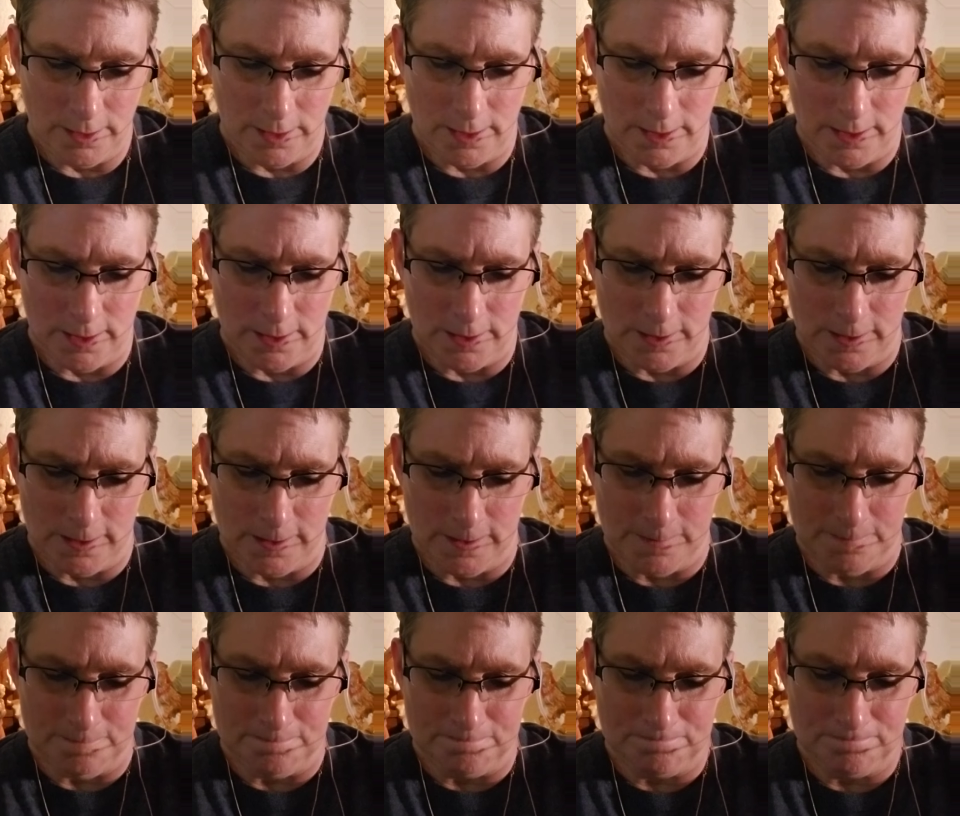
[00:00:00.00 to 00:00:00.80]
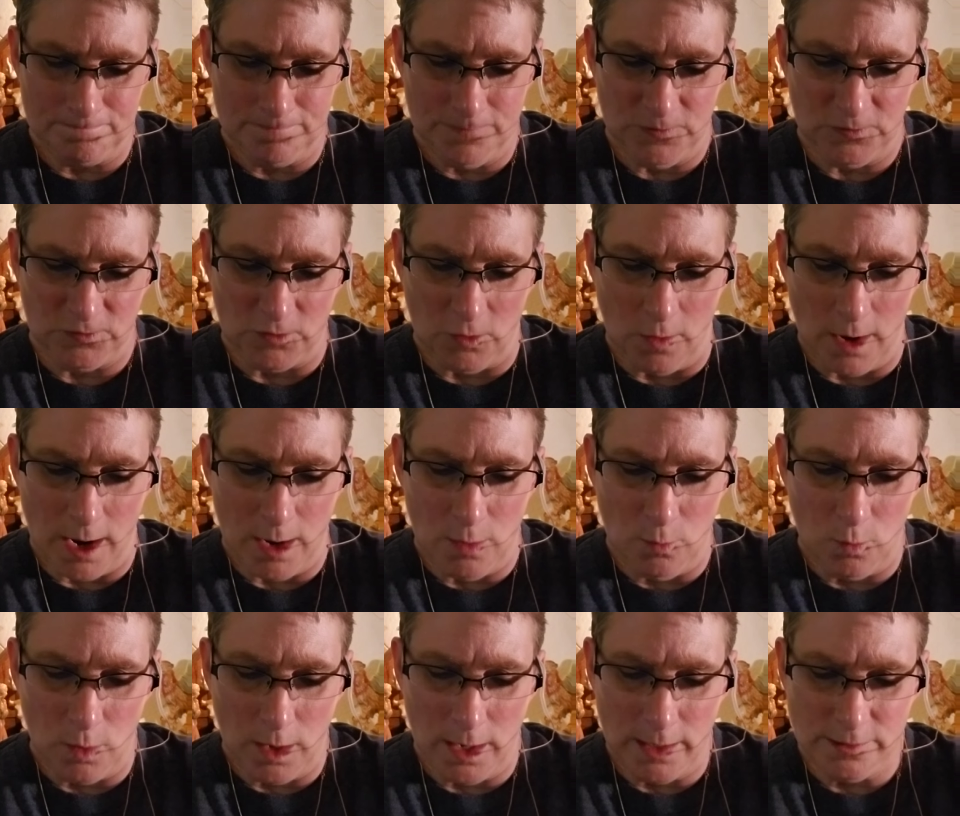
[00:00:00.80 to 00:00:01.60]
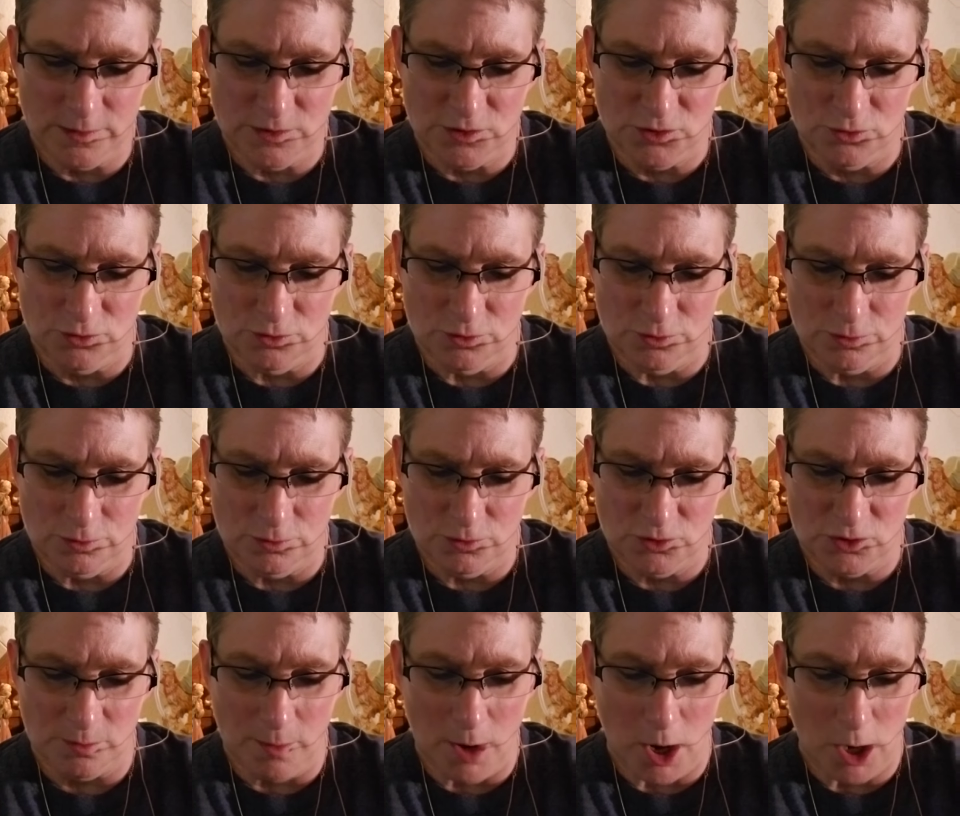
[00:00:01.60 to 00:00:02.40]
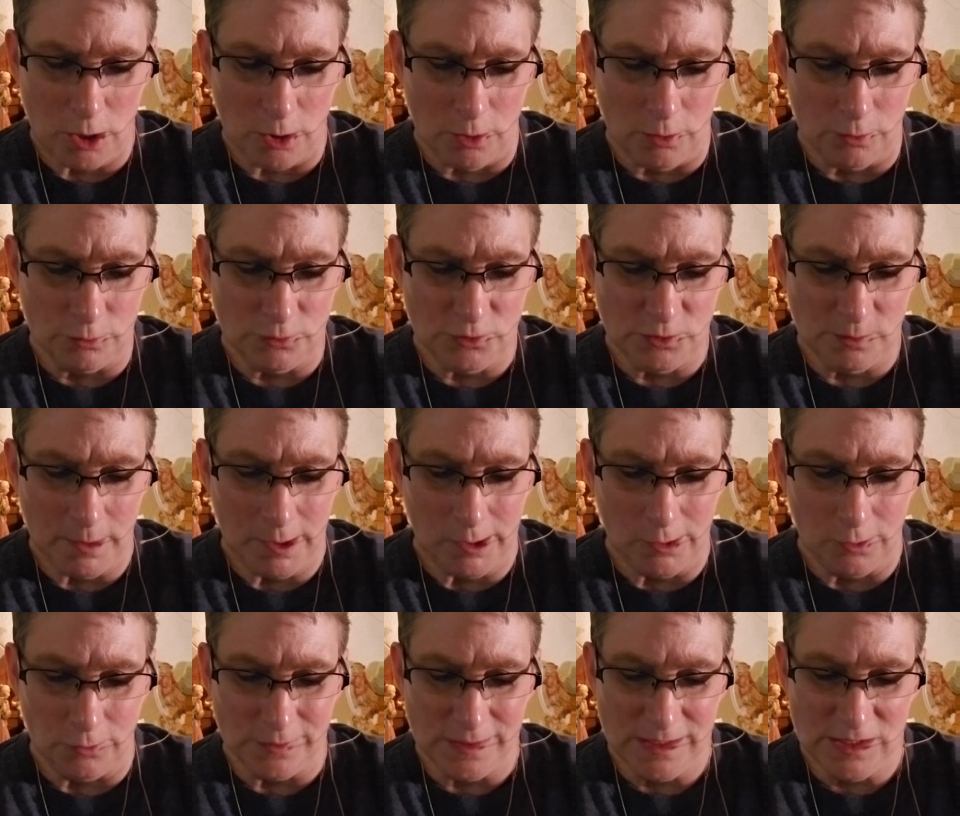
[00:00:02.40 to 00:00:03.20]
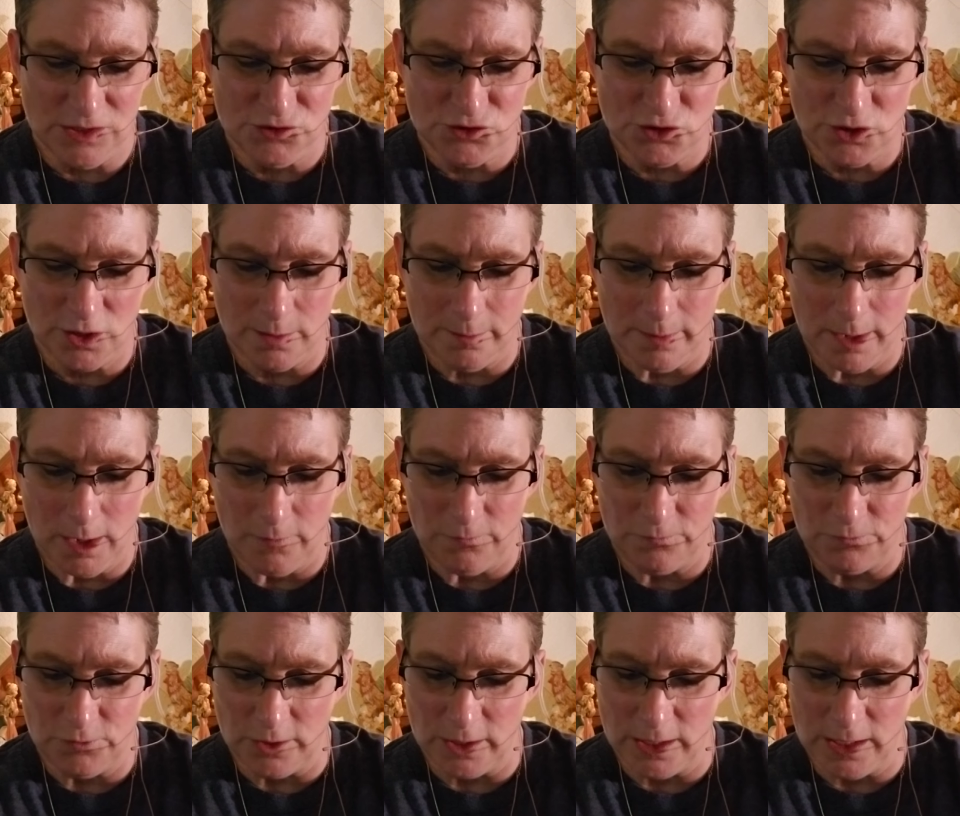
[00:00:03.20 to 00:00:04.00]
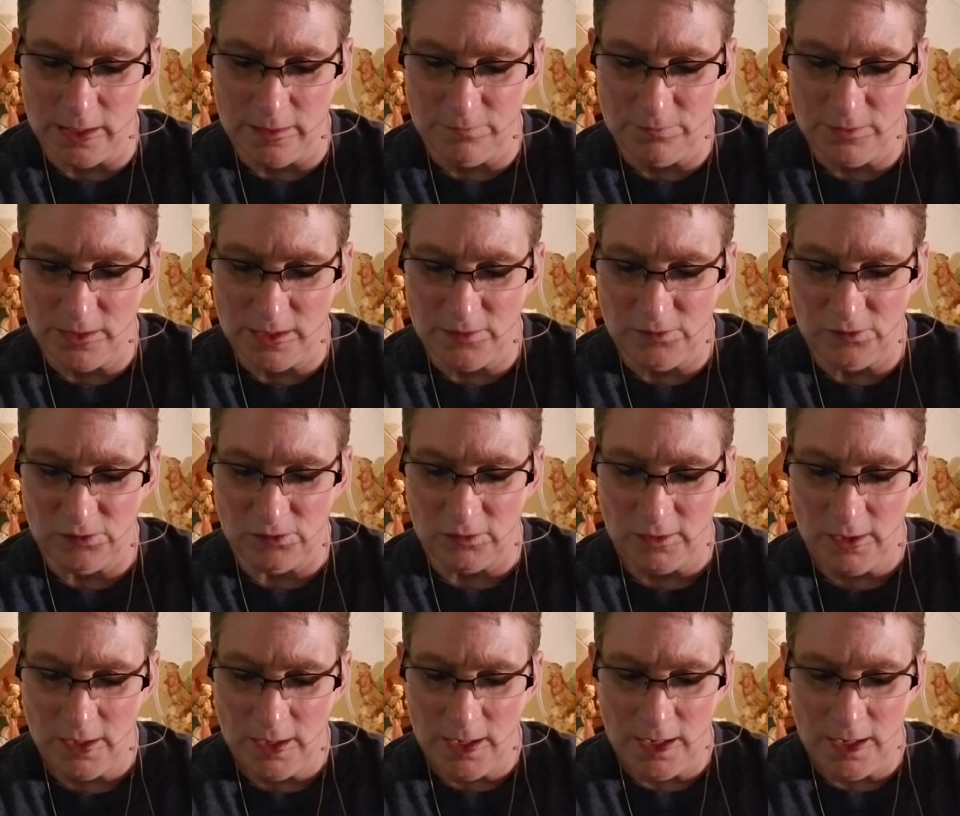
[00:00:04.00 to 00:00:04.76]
Um, so I want to, tomorrow, tomorrow, teaching about forgiveness